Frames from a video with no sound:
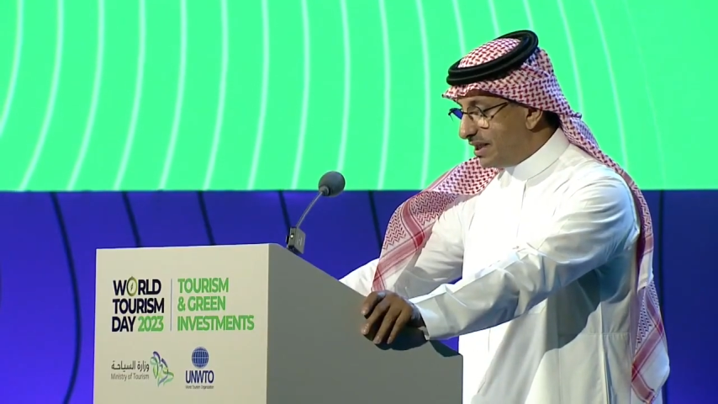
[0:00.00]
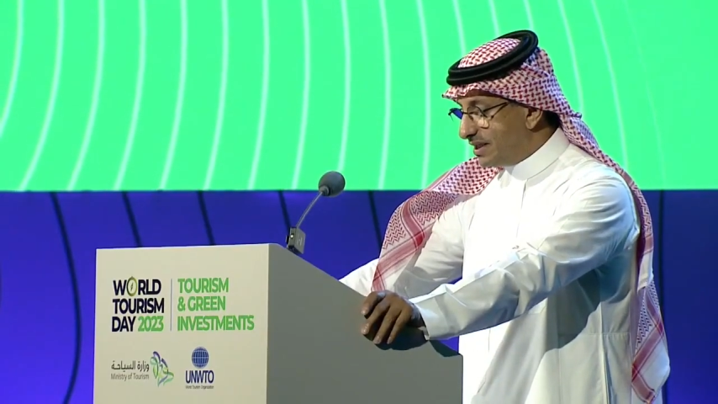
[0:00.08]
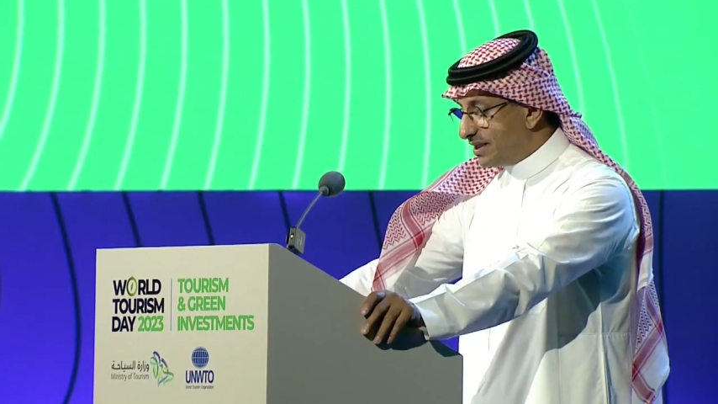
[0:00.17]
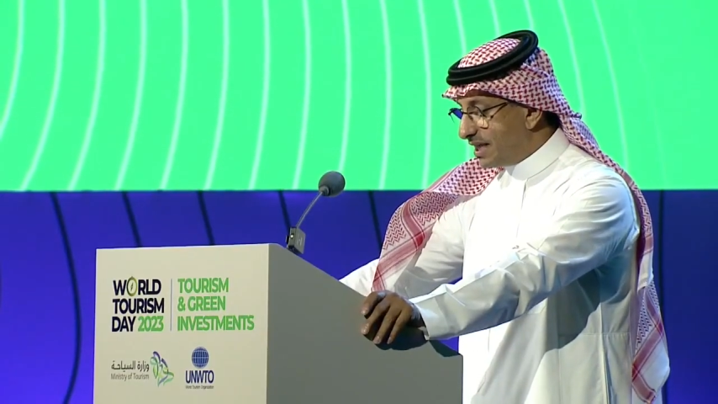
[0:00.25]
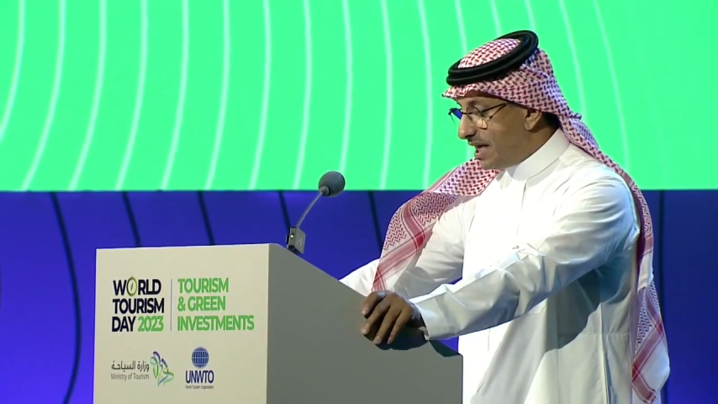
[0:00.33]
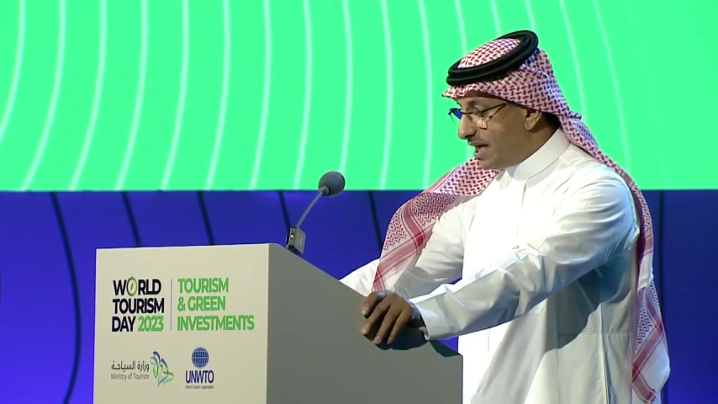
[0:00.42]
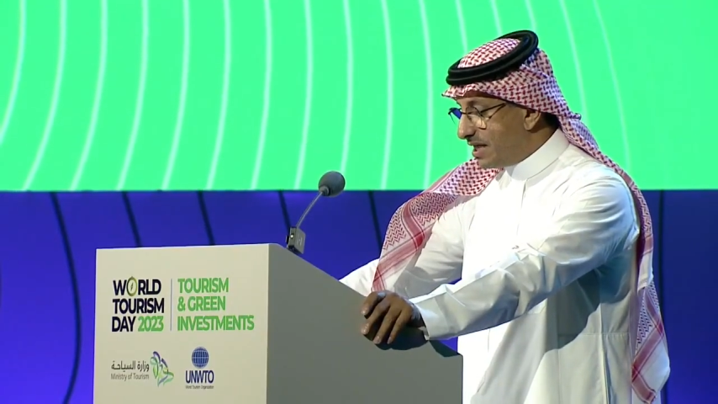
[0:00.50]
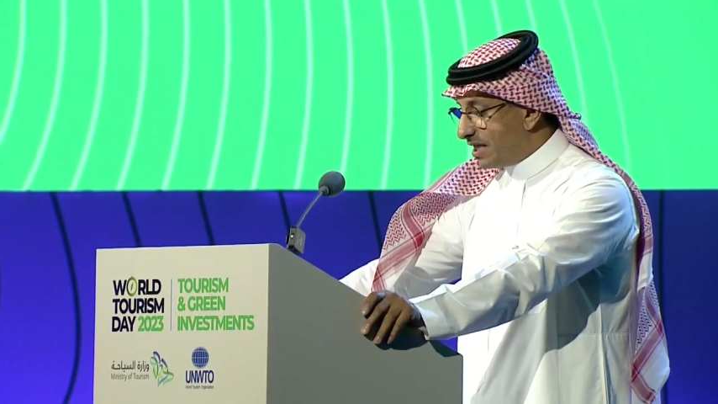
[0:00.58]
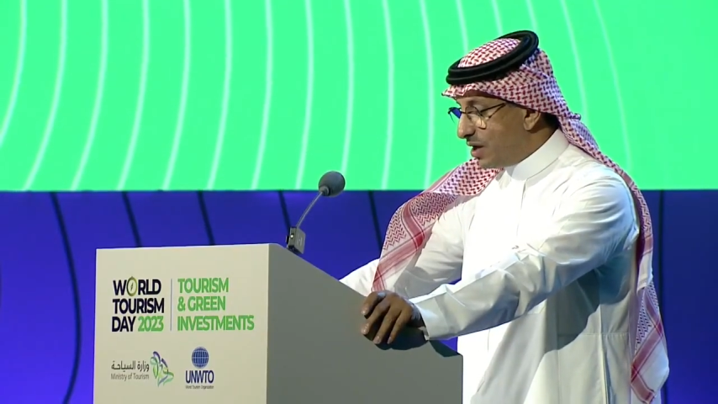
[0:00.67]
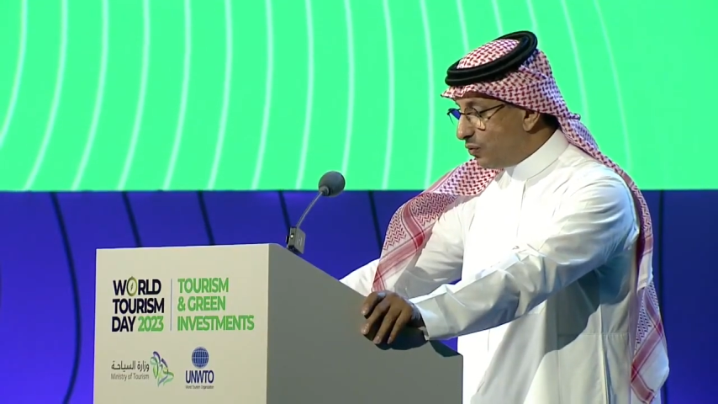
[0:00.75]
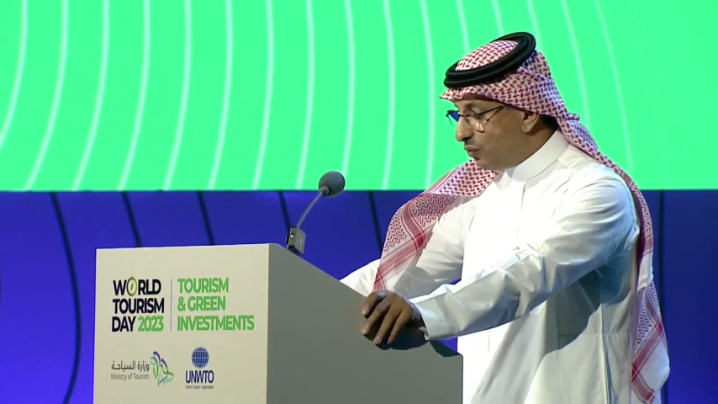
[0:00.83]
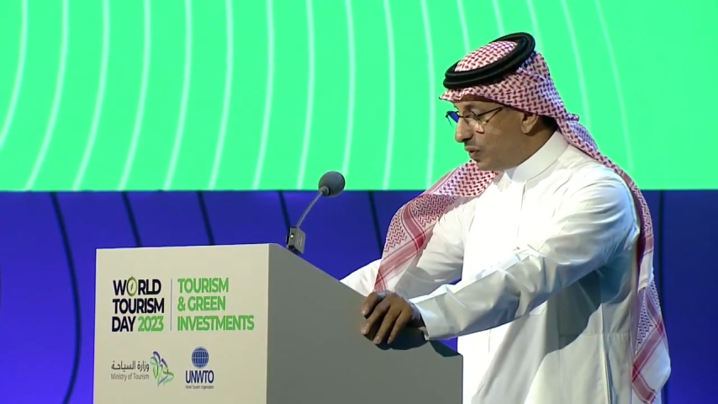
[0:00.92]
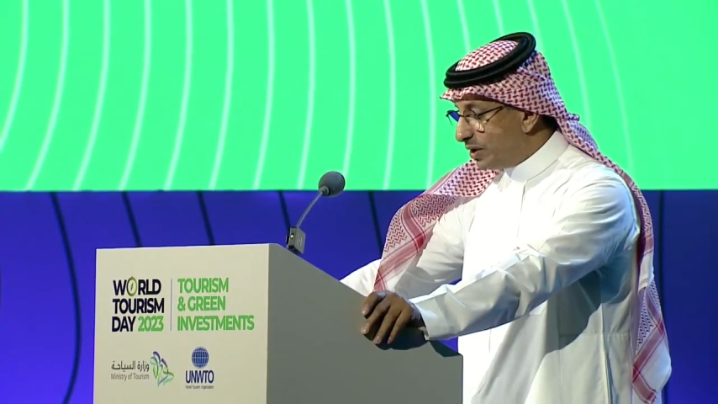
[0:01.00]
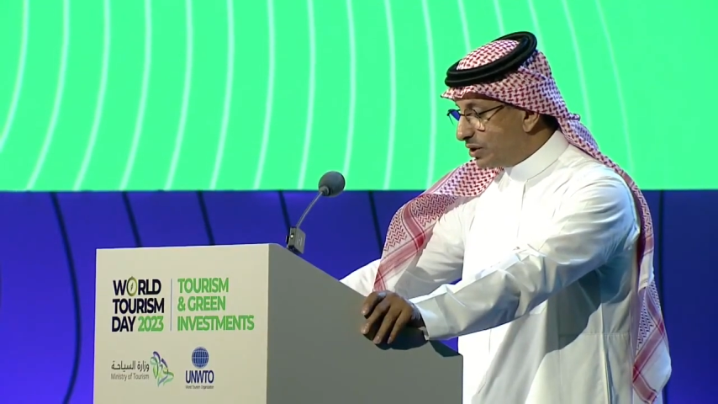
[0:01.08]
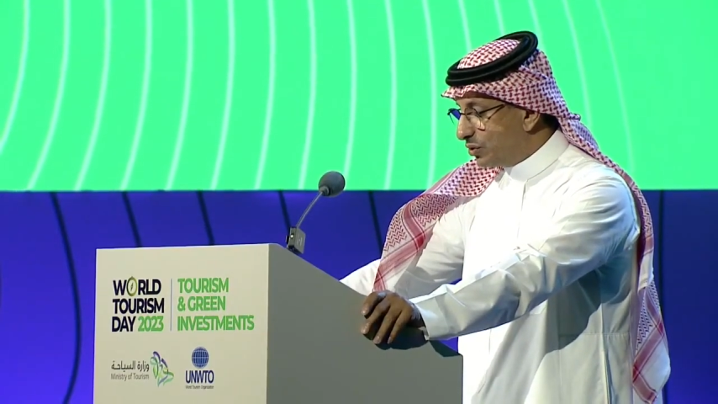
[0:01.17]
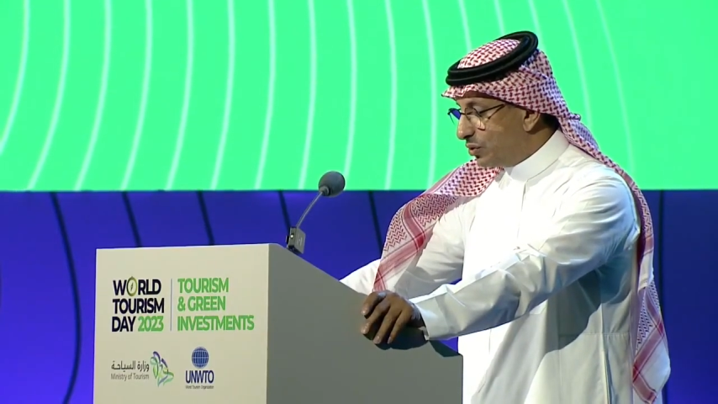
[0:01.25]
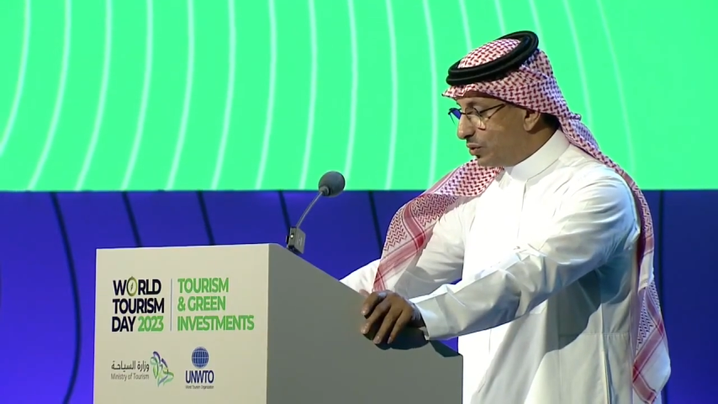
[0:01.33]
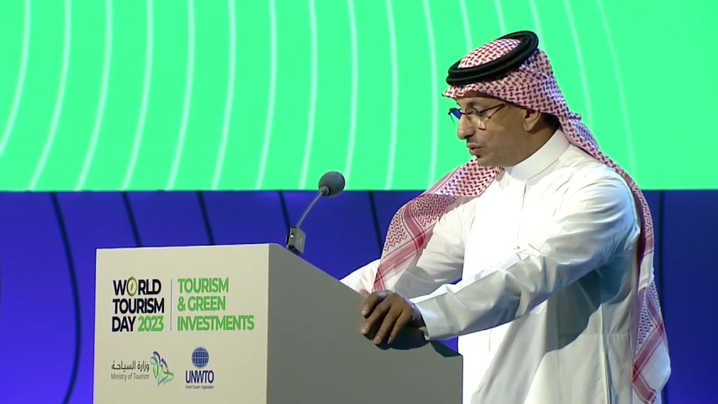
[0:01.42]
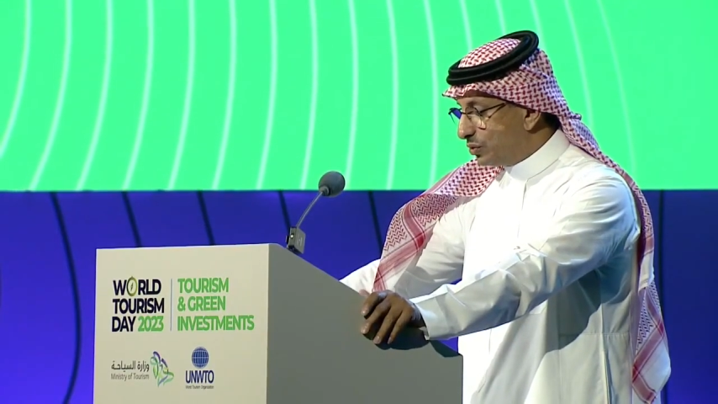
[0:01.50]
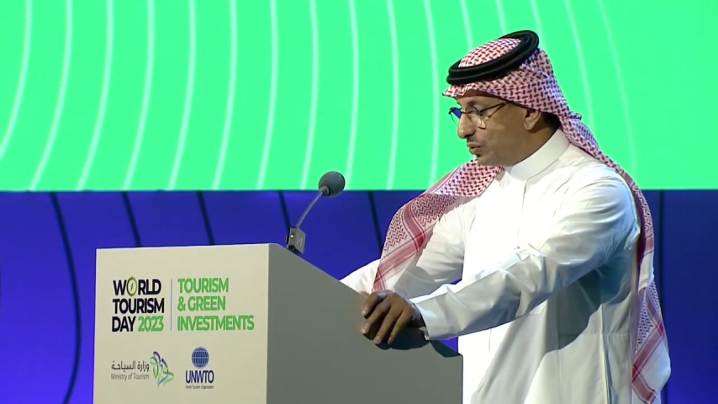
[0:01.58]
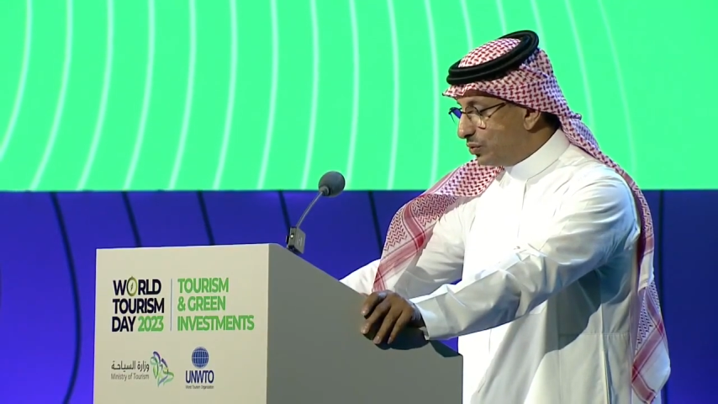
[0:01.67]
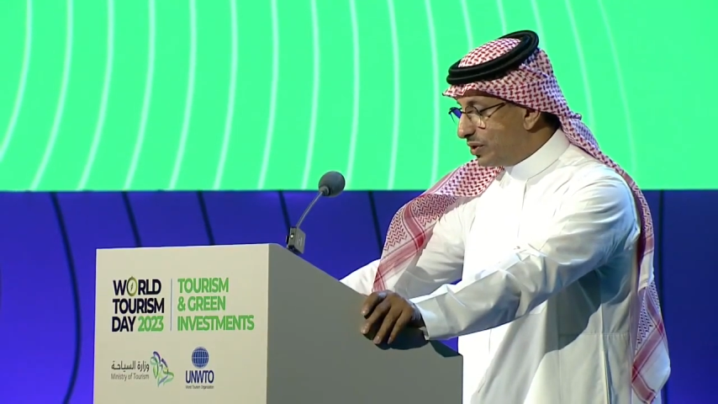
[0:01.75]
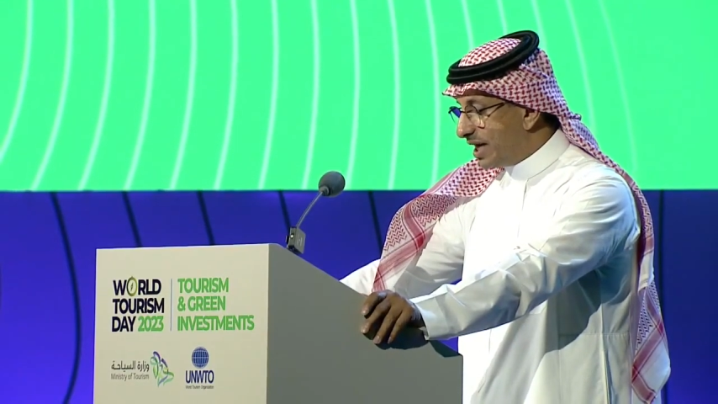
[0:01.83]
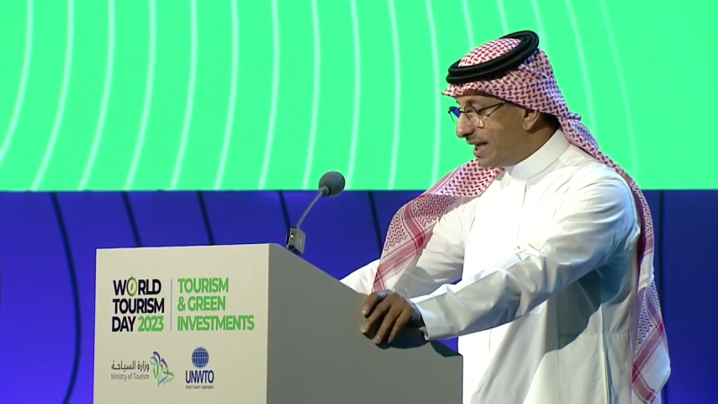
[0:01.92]
say they won't go
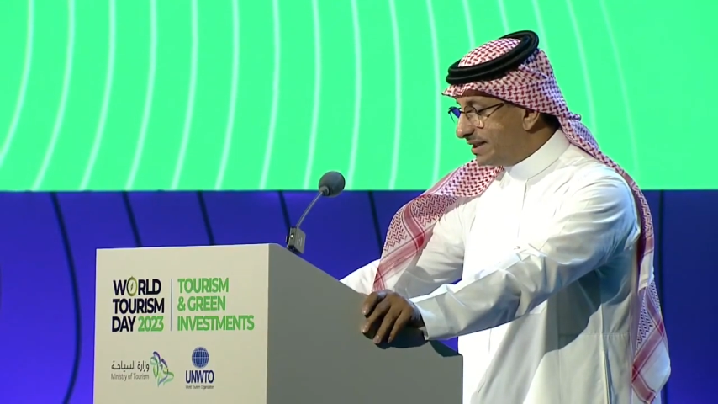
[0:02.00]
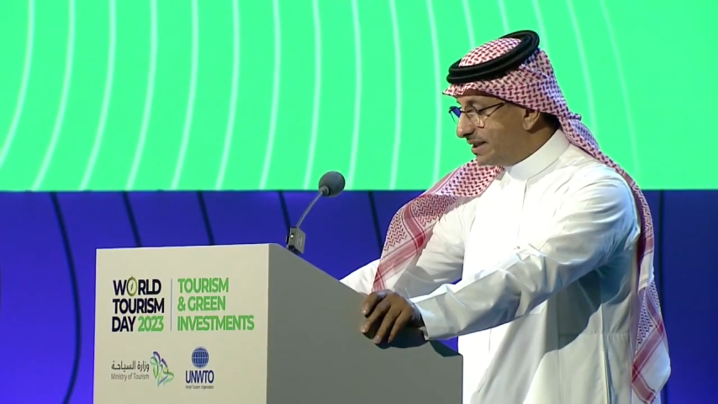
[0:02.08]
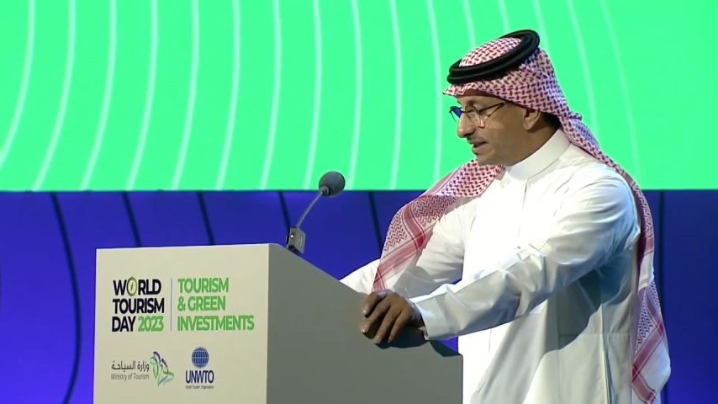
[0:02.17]
to that